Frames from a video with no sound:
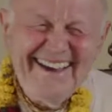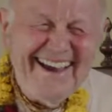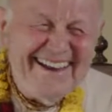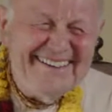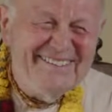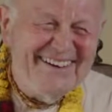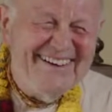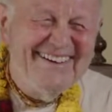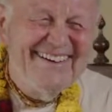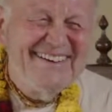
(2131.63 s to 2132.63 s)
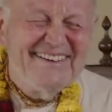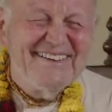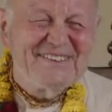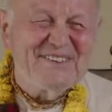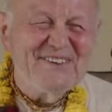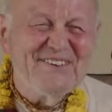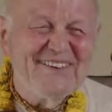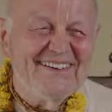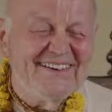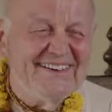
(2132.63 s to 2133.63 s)
Anyway, so
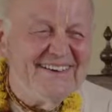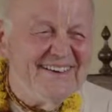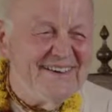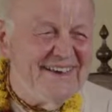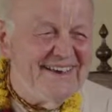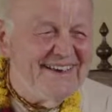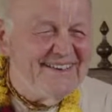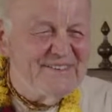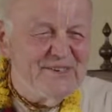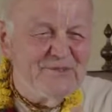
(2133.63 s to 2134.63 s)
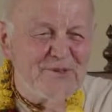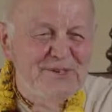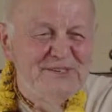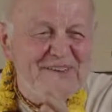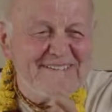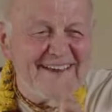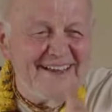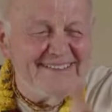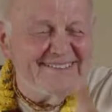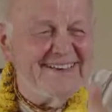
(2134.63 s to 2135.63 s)
the devotees were
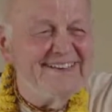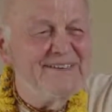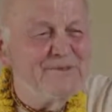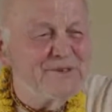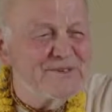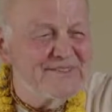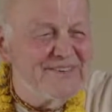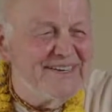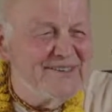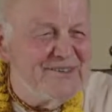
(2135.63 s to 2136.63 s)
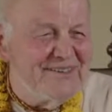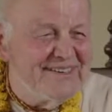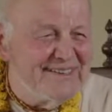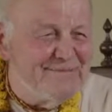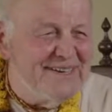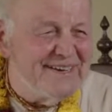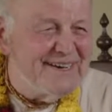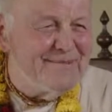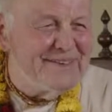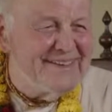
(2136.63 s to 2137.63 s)
dancing and he was ridiculing them. Here
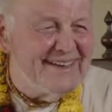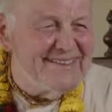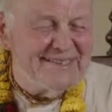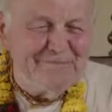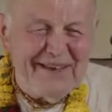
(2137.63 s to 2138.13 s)
come the dancing